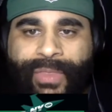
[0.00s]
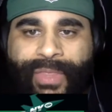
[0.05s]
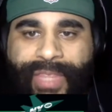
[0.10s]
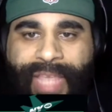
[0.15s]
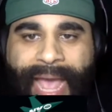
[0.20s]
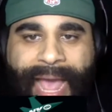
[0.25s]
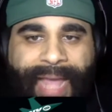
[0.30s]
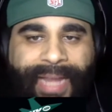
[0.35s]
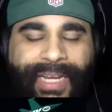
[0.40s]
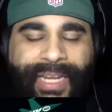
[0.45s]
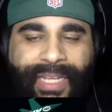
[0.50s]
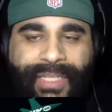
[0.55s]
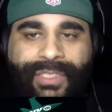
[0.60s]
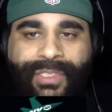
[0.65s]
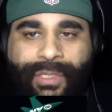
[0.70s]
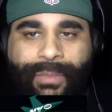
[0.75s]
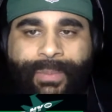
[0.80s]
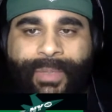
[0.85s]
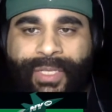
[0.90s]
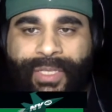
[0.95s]
That
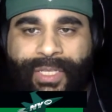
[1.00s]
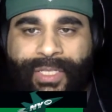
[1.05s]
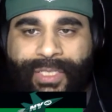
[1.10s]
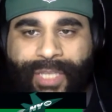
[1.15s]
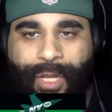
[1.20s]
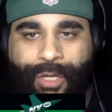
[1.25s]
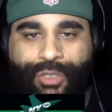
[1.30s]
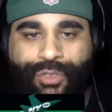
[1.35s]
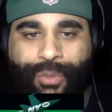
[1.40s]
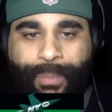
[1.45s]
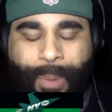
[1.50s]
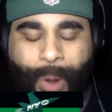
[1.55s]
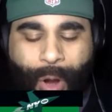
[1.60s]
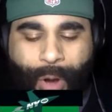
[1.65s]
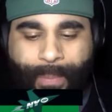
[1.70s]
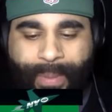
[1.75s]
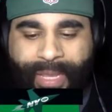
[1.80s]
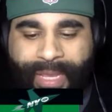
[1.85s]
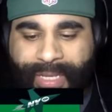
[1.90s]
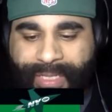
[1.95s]
needs to be the central
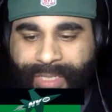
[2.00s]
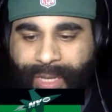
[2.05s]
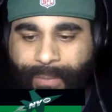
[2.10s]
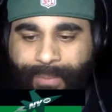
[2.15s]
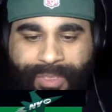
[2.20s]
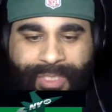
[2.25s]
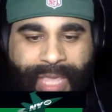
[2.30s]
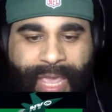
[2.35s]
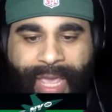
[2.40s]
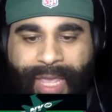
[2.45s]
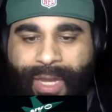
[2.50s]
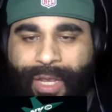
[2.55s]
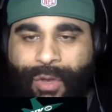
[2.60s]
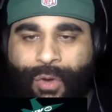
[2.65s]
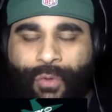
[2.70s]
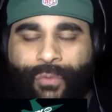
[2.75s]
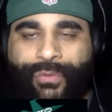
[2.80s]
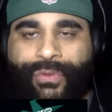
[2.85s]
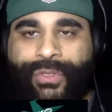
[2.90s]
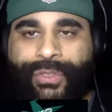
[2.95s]
part, because I'm
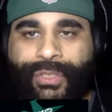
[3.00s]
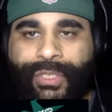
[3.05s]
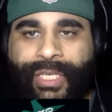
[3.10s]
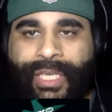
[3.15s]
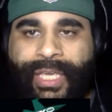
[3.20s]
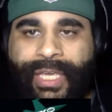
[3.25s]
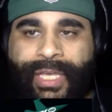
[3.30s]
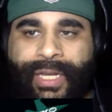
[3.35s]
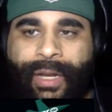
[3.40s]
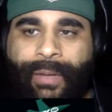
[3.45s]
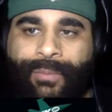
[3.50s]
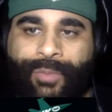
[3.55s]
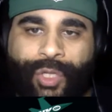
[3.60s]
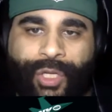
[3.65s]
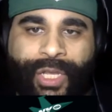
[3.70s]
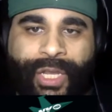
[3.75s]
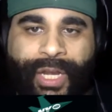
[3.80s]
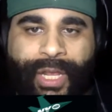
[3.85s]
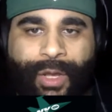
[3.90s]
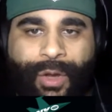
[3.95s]
scanning over the league and I'm
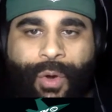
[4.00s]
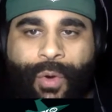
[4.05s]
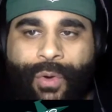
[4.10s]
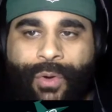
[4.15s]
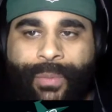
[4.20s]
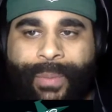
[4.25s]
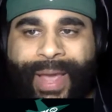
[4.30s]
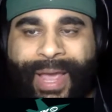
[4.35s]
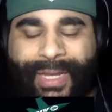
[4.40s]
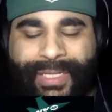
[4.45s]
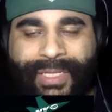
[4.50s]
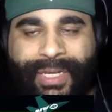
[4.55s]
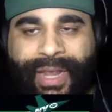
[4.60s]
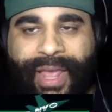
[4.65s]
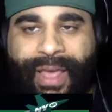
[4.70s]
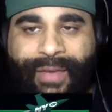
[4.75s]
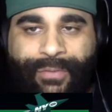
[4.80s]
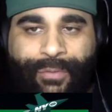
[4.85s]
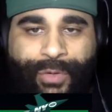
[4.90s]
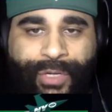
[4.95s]
looking at quarterbacks
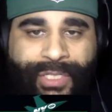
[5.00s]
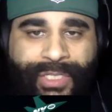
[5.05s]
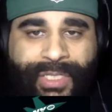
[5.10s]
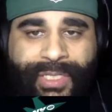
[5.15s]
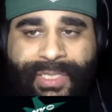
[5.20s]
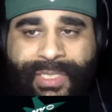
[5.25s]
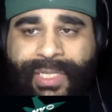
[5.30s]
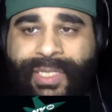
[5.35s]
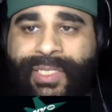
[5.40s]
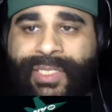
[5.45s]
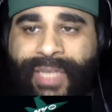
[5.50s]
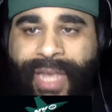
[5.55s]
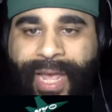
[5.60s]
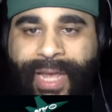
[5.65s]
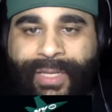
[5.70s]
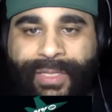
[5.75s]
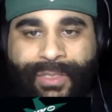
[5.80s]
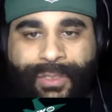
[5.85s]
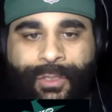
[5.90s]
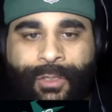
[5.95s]
that have recent
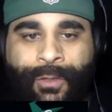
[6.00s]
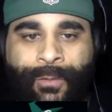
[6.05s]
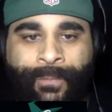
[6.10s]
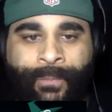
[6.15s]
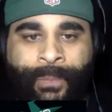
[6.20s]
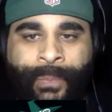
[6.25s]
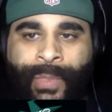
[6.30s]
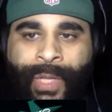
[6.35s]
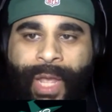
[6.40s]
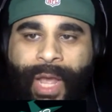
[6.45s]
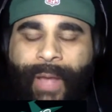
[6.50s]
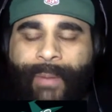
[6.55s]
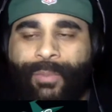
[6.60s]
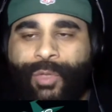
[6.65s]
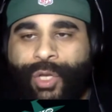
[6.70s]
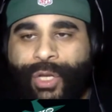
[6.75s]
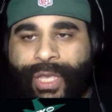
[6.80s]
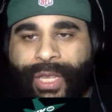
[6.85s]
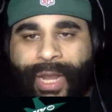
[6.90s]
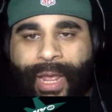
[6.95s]
success.
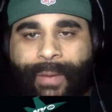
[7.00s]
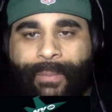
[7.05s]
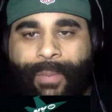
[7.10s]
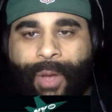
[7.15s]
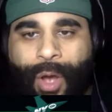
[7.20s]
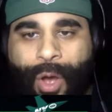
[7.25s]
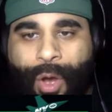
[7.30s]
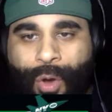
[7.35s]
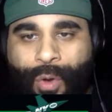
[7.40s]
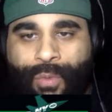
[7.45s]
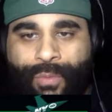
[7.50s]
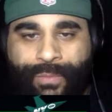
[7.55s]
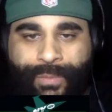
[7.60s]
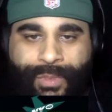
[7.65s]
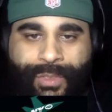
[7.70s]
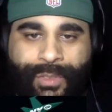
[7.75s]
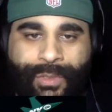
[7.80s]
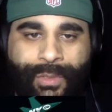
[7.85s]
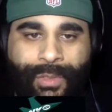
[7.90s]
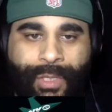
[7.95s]
I'm looking at
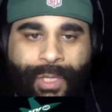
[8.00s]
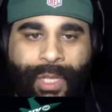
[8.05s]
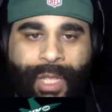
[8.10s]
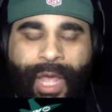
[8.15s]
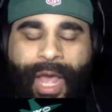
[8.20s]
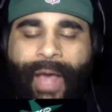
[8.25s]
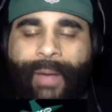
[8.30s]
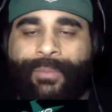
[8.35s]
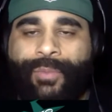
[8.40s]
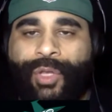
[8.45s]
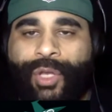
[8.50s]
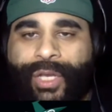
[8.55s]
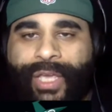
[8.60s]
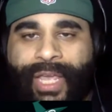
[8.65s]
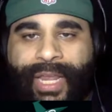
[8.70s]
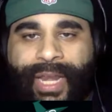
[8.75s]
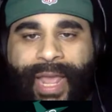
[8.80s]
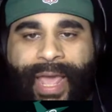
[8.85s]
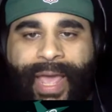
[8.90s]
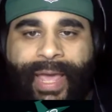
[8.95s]
Mahomes. I'm
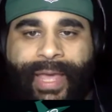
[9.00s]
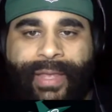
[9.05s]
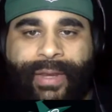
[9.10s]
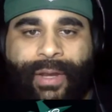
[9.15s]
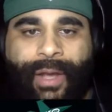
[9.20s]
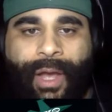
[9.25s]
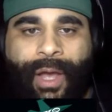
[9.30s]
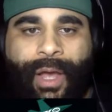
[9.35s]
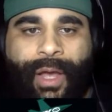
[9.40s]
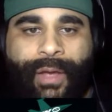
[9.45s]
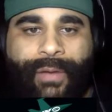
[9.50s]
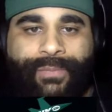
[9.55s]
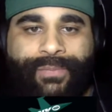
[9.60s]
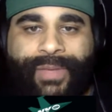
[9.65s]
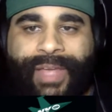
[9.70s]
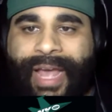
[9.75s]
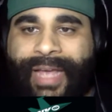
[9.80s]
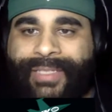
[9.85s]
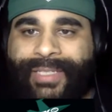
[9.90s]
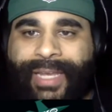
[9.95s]
looking at
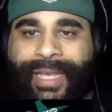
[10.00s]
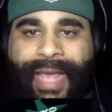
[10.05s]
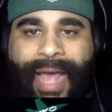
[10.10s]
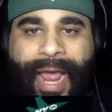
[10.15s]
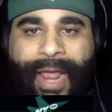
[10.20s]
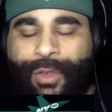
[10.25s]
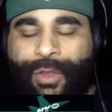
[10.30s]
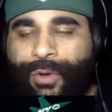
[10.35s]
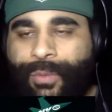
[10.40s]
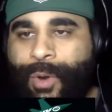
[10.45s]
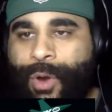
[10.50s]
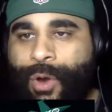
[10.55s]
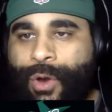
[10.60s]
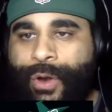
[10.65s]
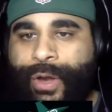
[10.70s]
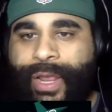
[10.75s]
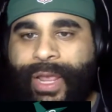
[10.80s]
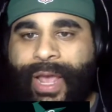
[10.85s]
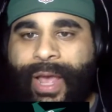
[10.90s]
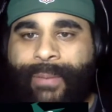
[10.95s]
guys like Kyler
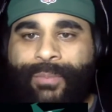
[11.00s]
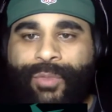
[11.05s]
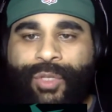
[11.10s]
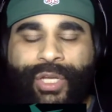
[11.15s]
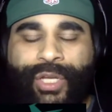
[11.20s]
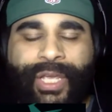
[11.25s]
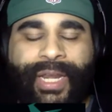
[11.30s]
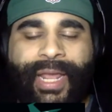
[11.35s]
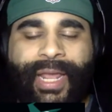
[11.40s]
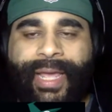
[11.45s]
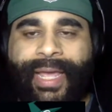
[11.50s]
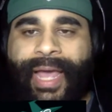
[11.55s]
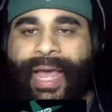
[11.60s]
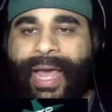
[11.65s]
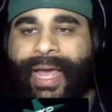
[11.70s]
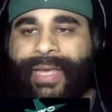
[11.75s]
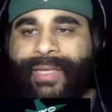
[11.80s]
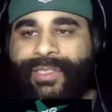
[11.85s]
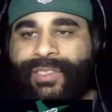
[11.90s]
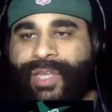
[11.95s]
Murray. I'm looking at
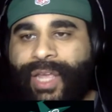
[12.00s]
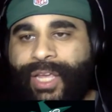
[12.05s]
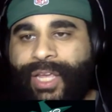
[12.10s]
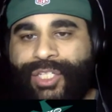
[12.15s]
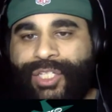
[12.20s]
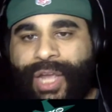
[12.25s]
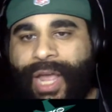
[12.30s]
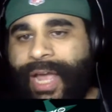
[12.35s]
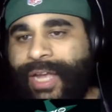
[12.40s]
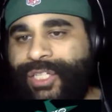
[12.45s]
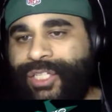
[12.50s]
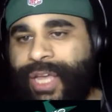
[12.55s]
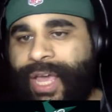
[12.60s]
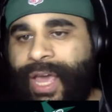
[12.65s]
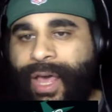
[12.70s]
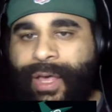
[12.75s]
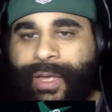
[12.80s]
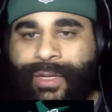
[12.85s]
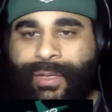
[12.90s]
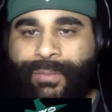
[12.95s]
guys like Josh
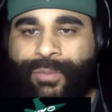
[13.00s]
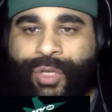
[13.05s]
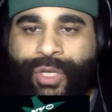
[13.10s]
Allen.